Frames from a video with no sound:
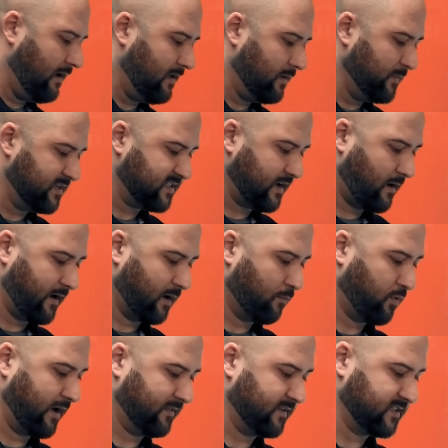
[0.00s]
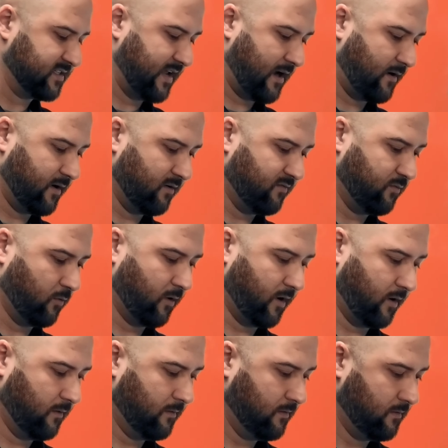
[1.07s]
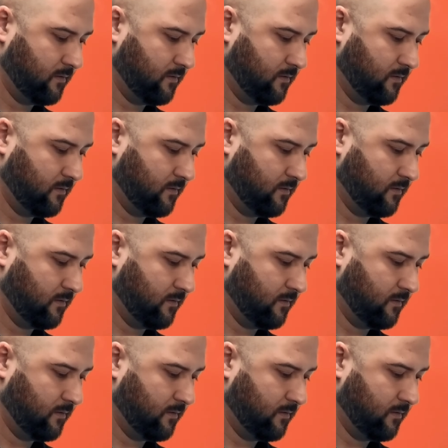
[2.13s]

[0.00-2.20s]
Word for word: let me see how I can break this down here for you.